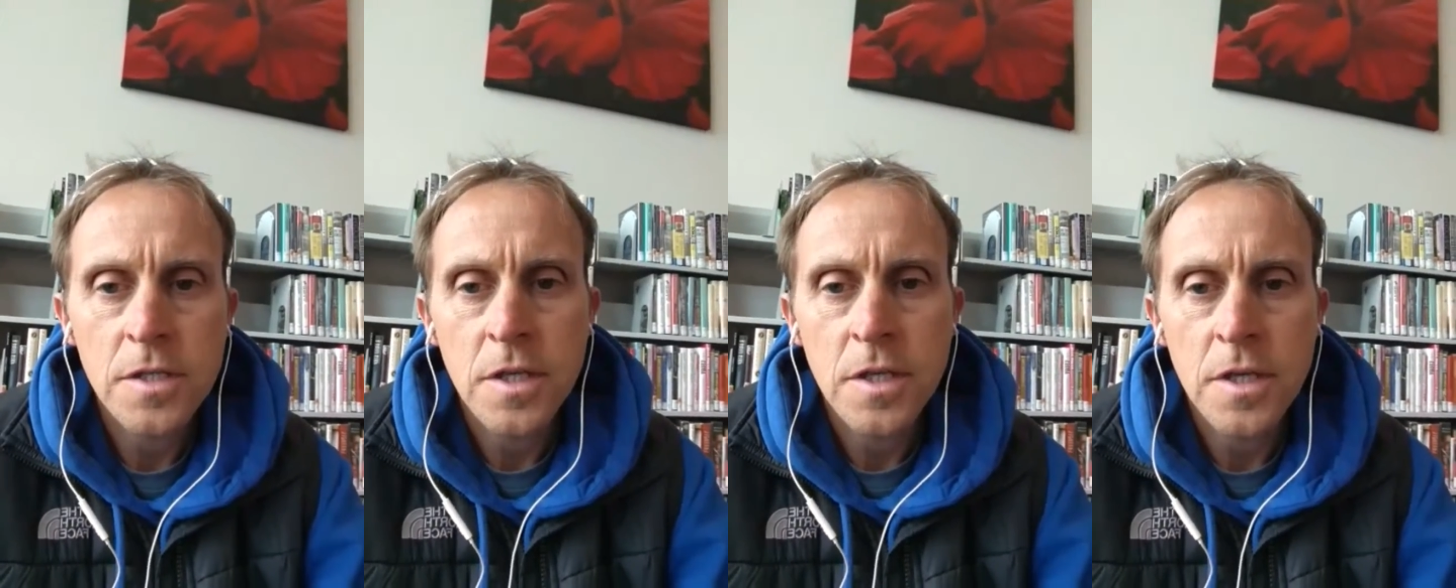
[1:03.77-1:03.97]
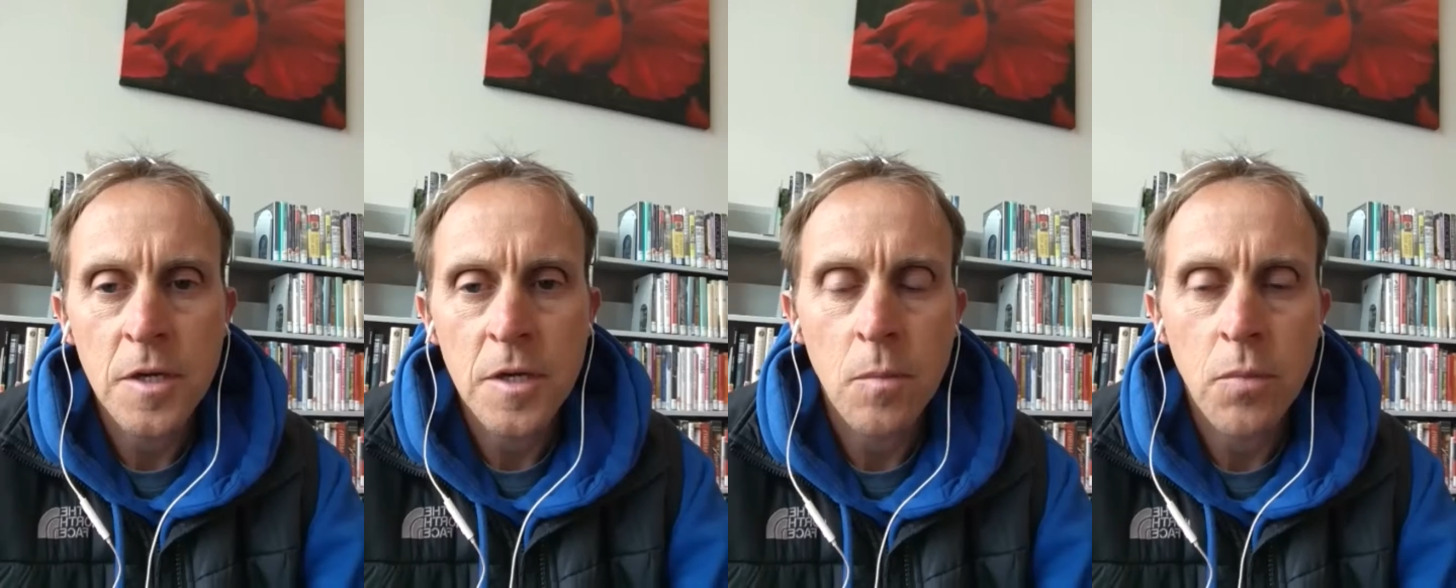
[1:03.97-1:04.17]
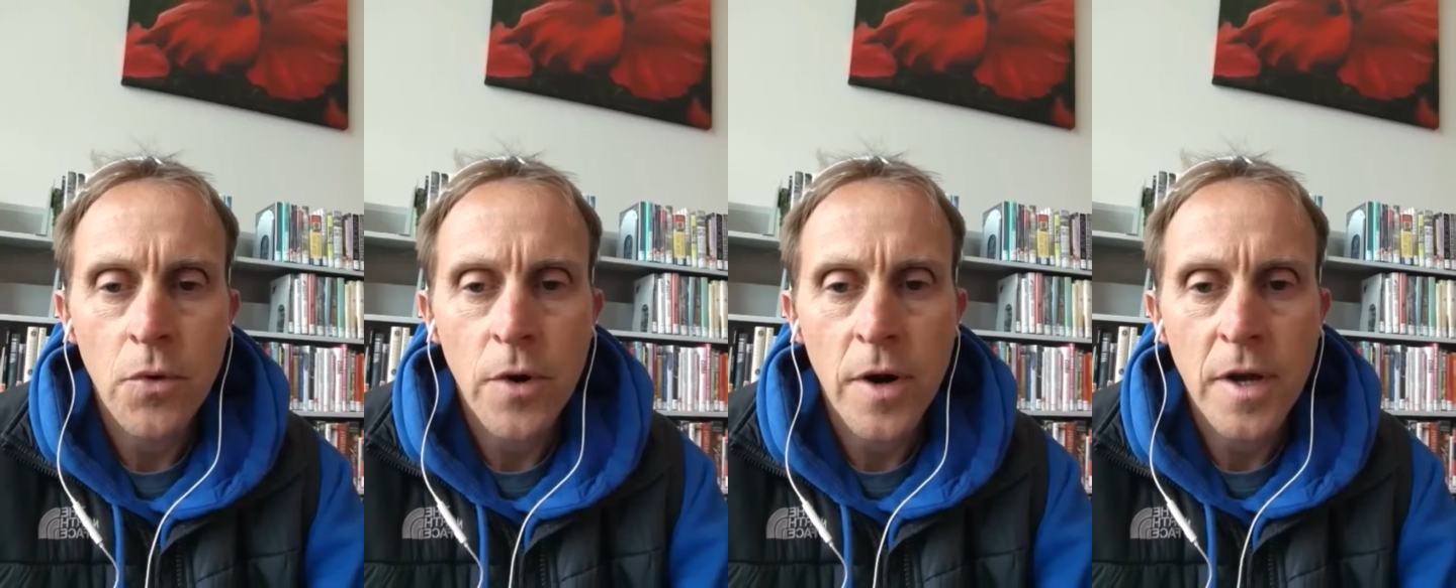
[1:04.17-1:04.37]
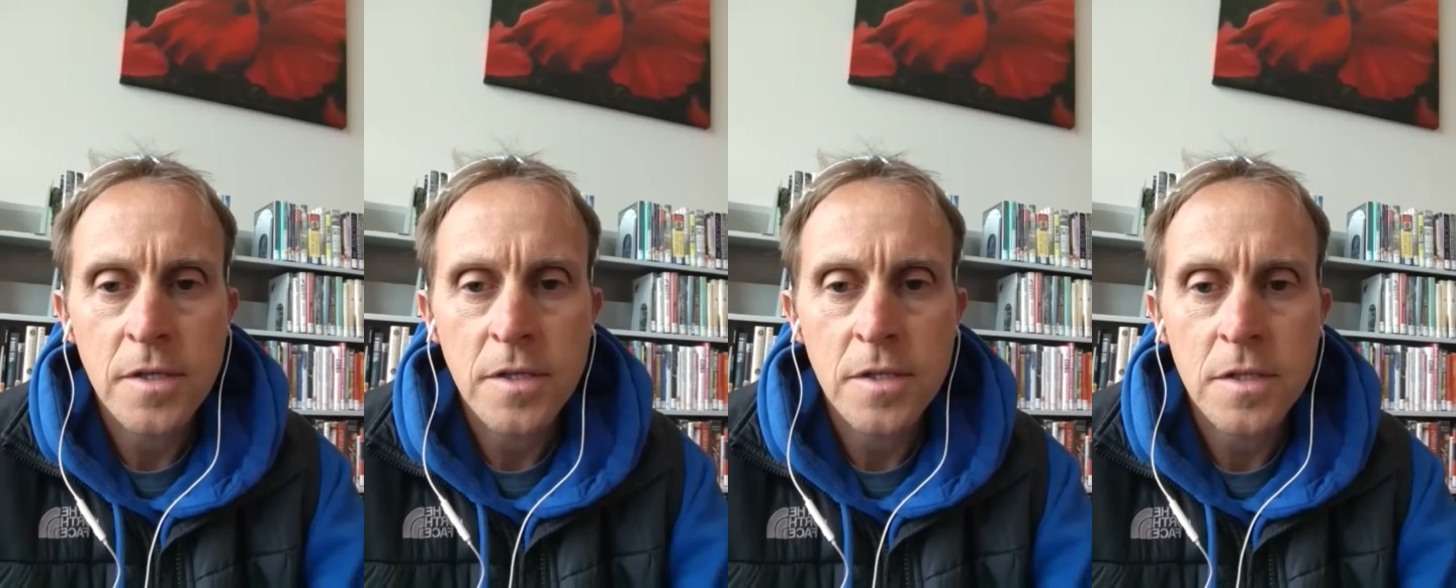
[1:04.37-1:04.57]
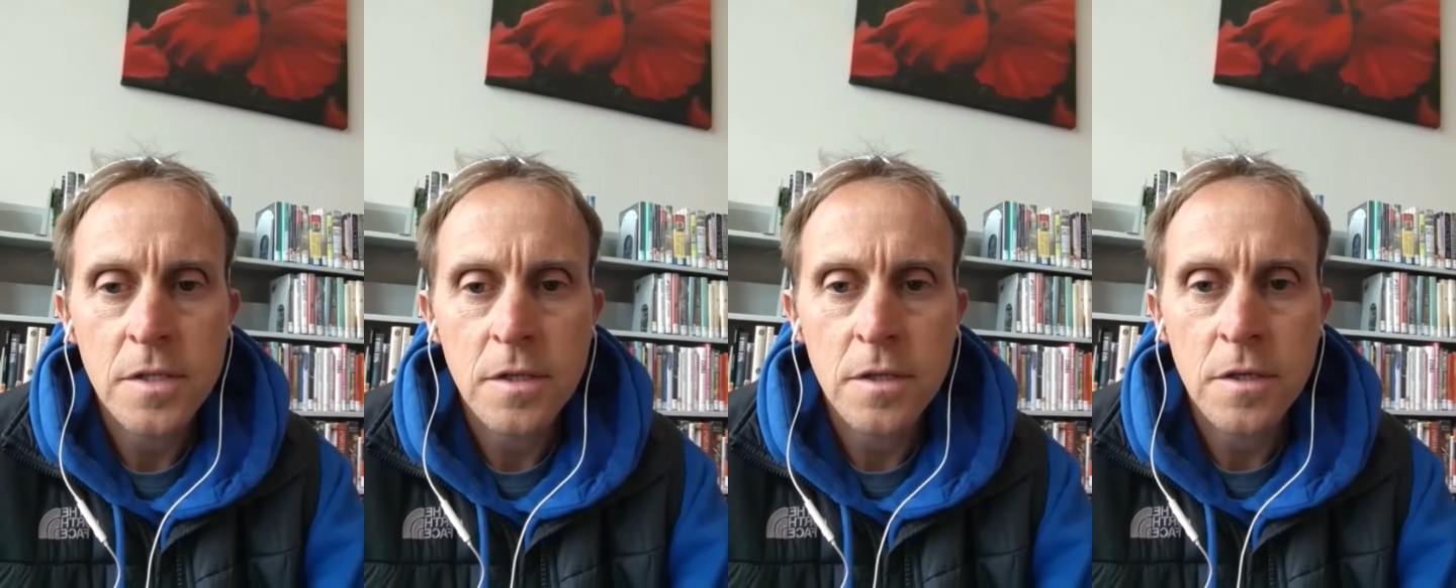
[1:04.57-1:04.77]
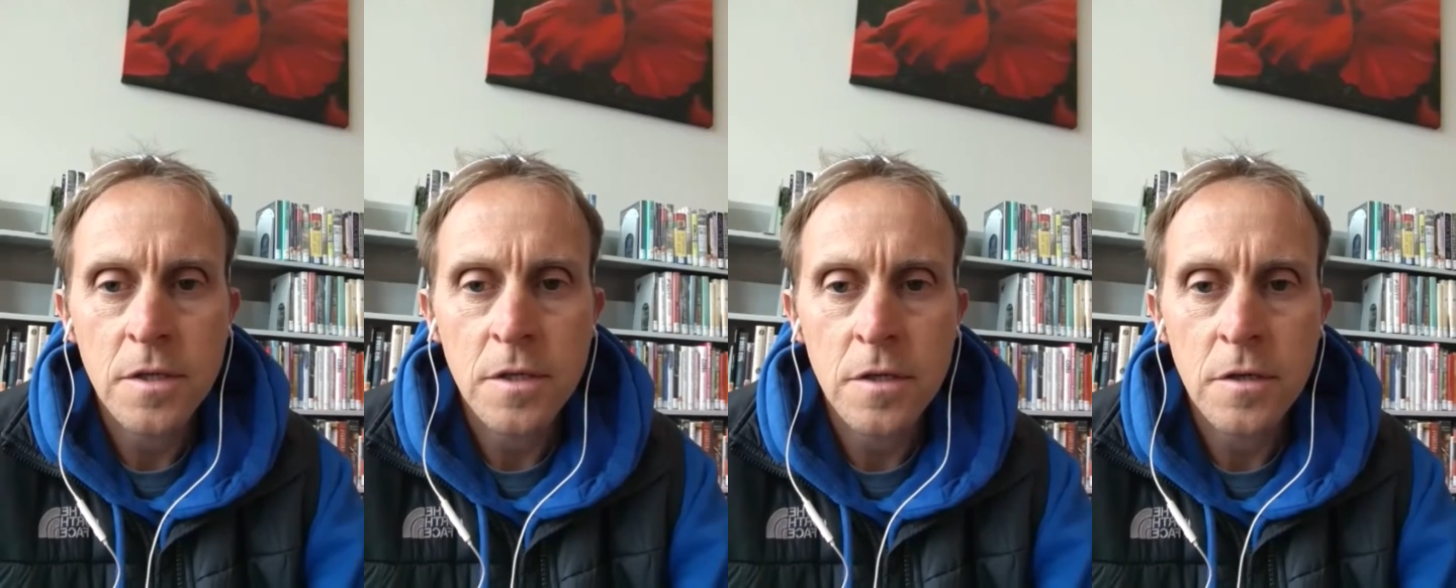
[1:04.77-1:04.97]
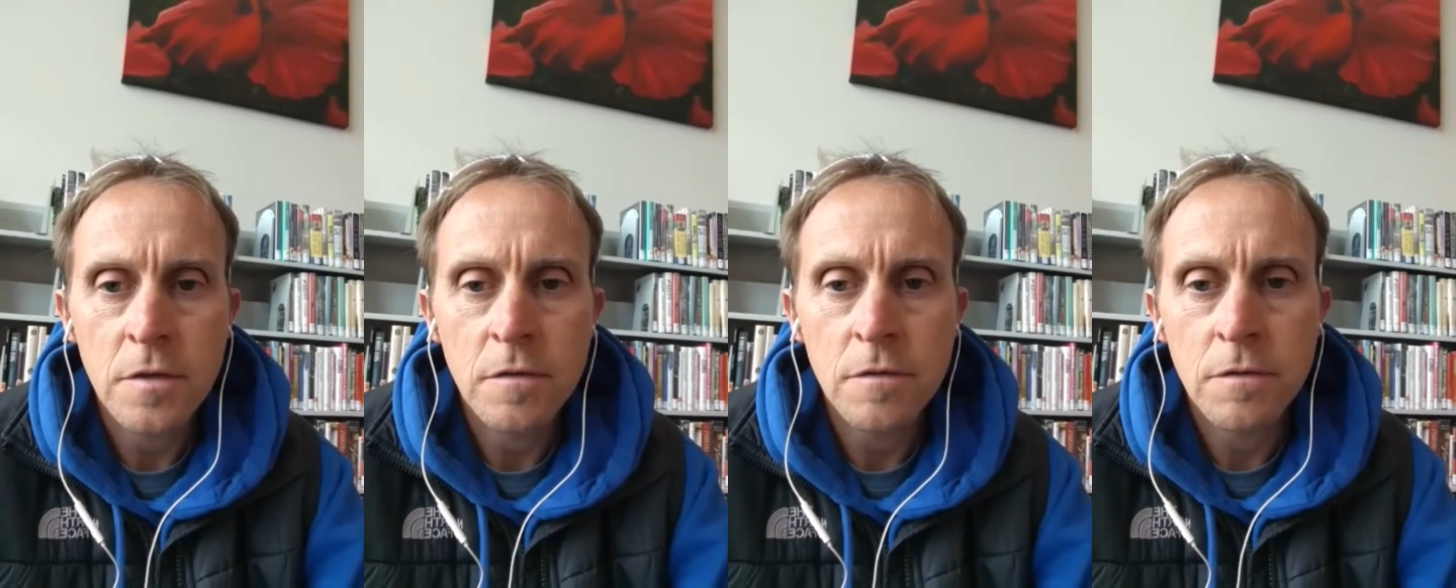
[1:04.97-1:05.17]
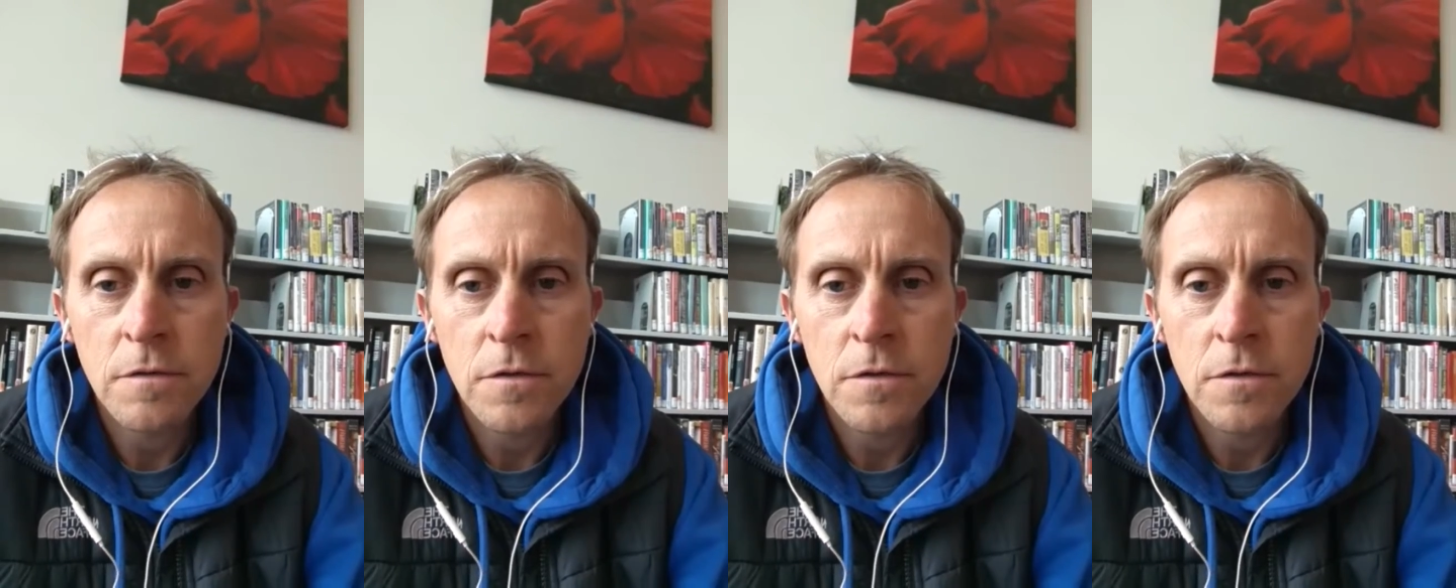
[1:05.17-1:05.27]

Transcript: abreast of